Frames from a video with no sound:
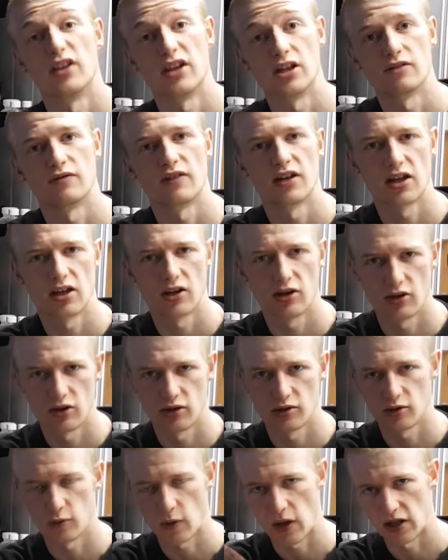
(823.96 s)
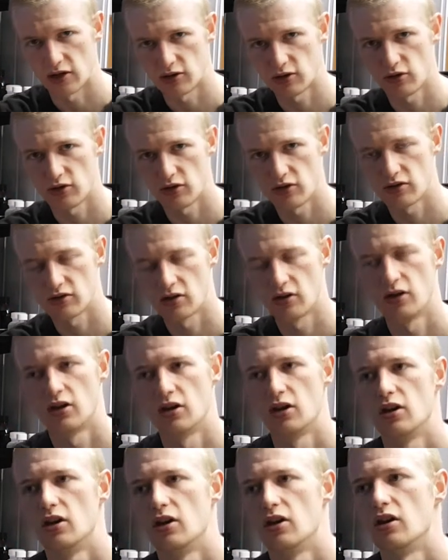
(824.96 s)
these videos as well as others,
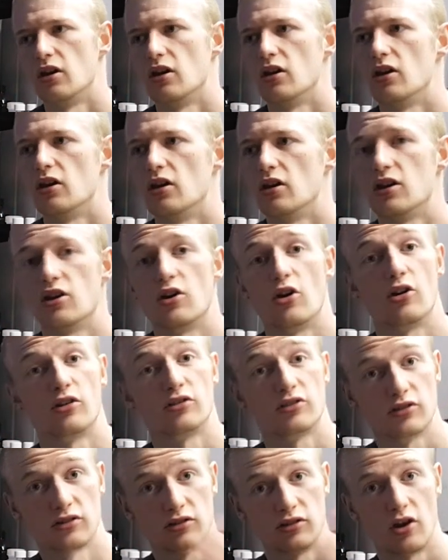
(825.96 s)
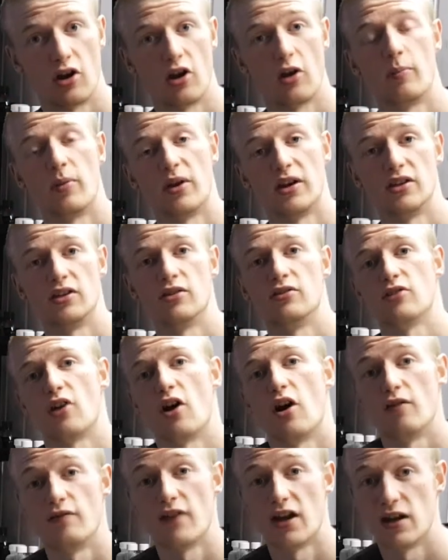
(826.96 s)
uh, you know, because your opinions
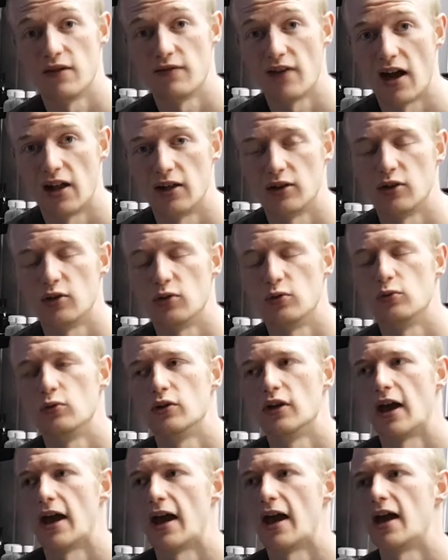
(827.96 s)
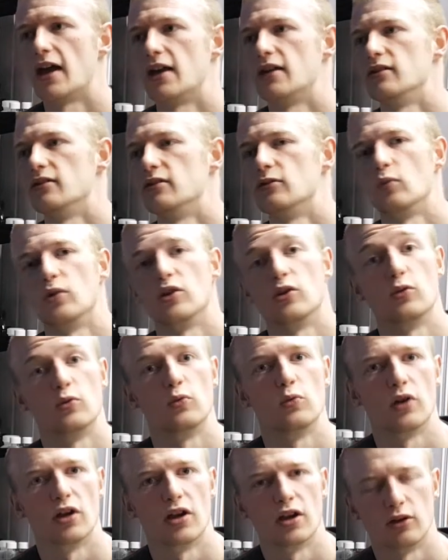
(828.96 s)
are very valued and we do
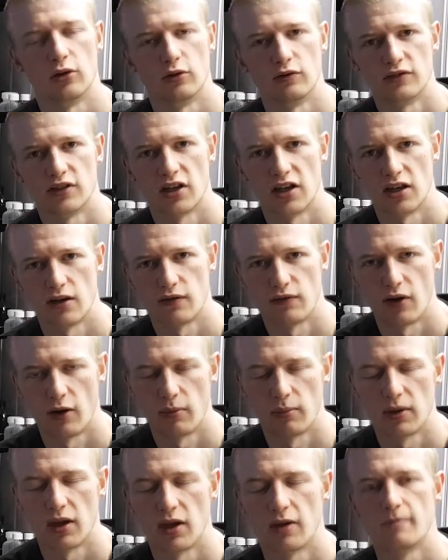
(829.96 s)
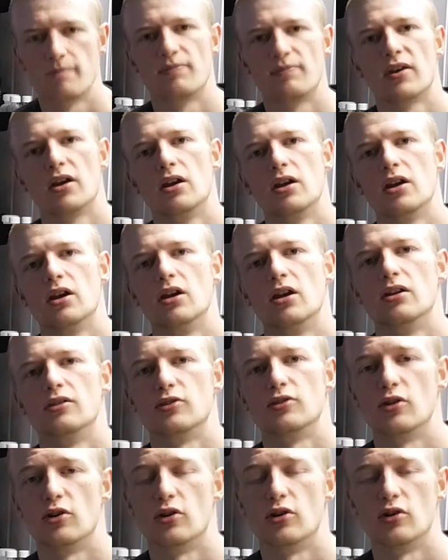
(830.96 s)
uh, love to hear from you.
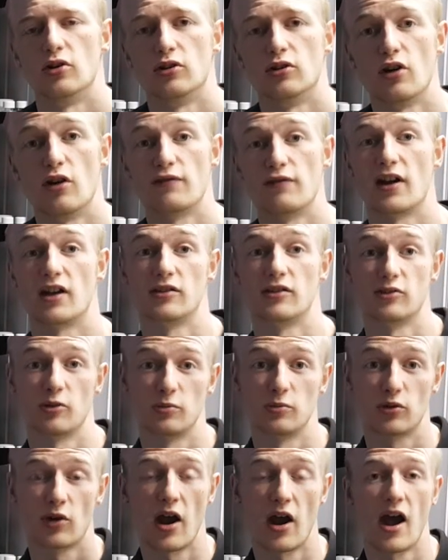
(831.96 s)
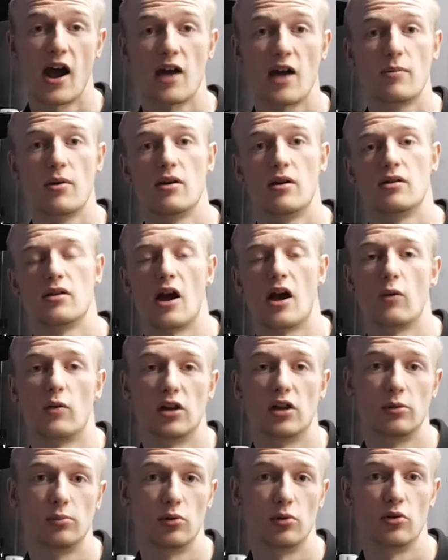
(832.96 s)
So don't forget to subscribe. I
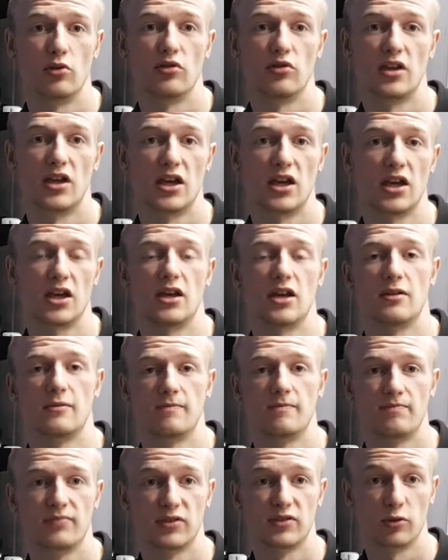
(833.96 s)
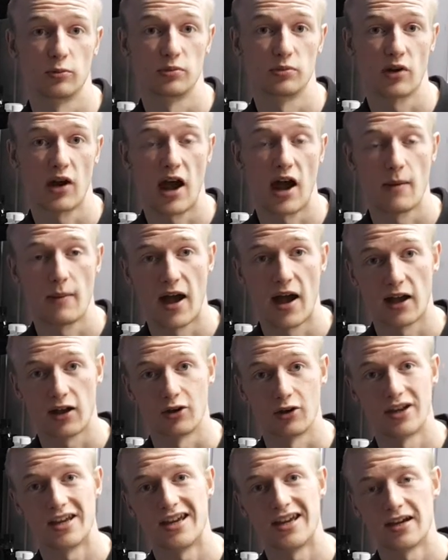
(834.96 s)
will put the subscribe
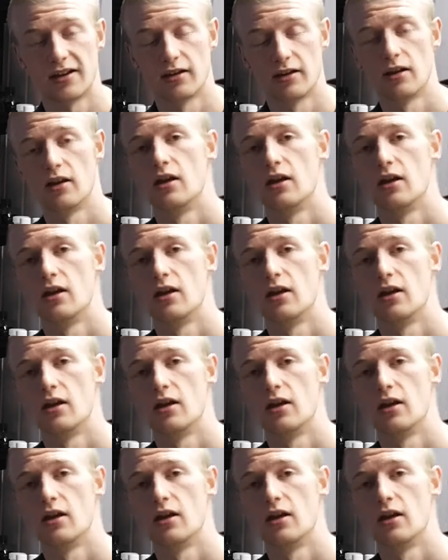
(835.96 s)
icon here,